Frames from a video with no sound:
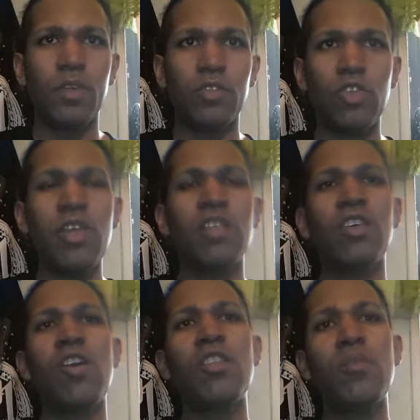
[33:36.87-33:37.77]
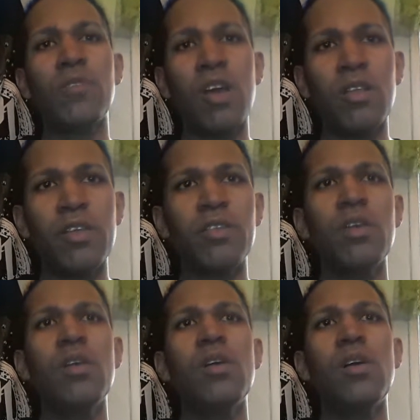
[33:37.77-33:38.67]
So yeah, the gauntlet, the gauntlet,
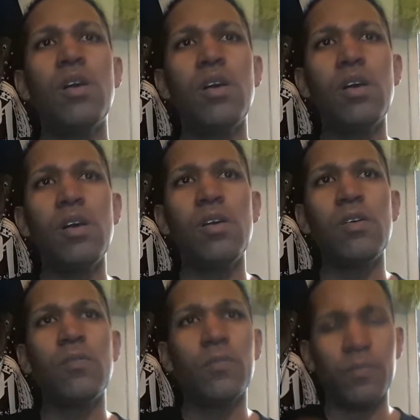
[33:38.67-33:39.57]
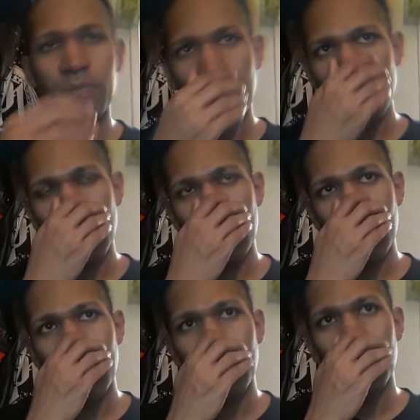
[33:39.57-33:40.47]
um,
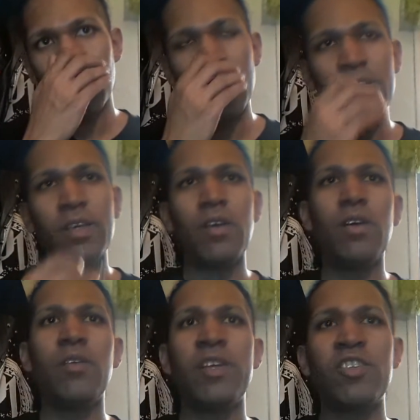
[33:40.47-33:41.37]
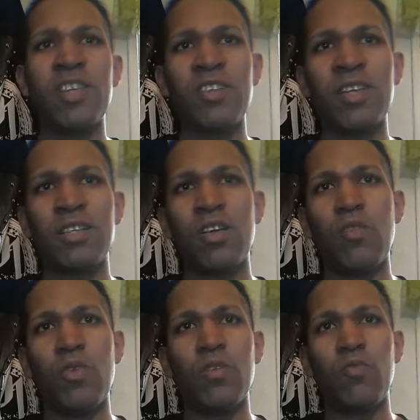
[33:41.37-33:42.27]
finally, uh, AJ Styles had to
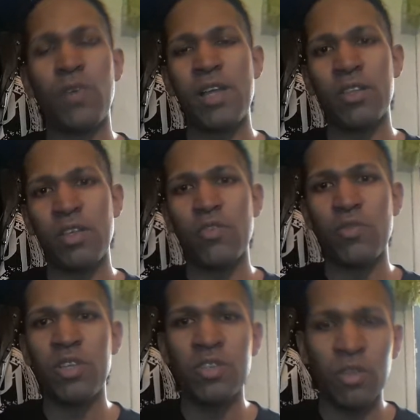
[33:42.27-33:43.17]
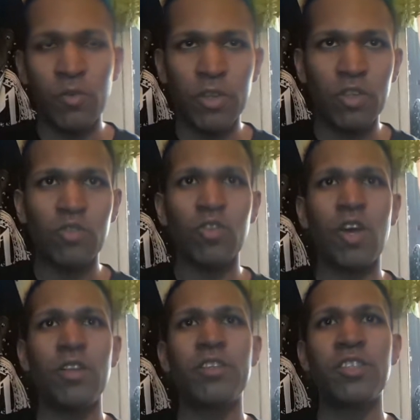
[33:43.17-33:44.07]
uh, had it was this one run to the
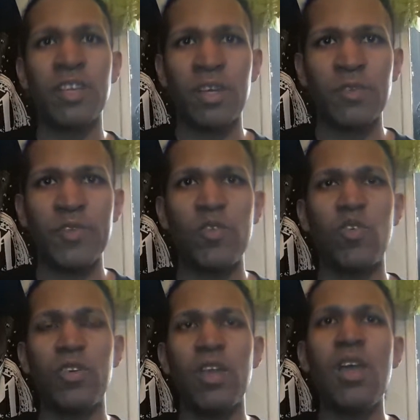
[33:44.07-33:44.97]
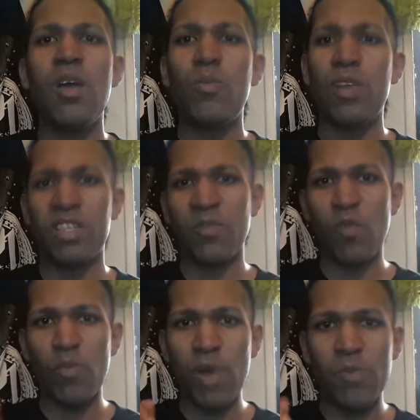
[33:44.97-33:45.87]
gauntlet this time against Randy Orton, except
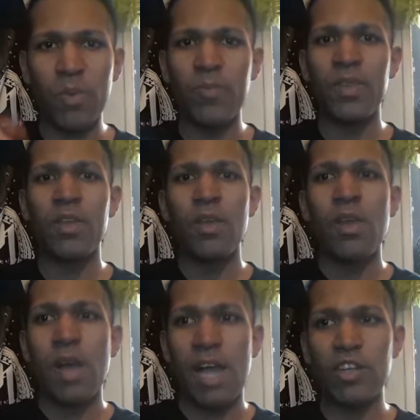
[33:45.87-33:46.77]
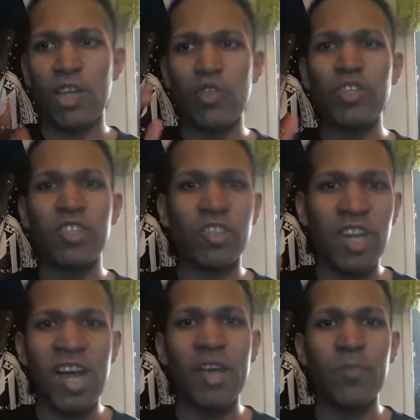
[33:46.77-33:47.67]
one problem. I, I noticed at the
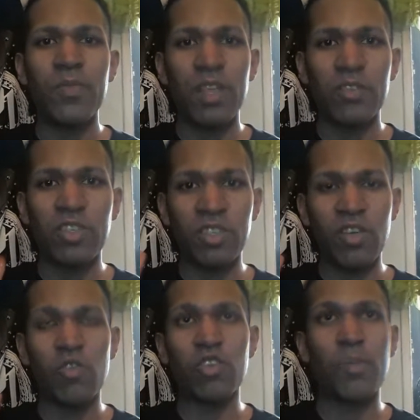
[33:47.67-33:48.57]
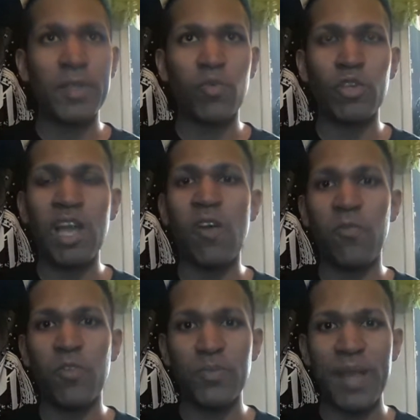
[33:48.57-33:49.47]
time it was about to run
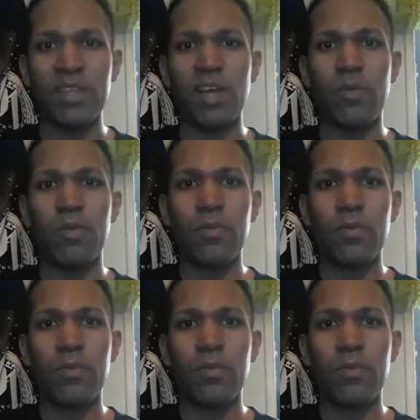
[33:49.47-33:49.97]
out for SmackDown.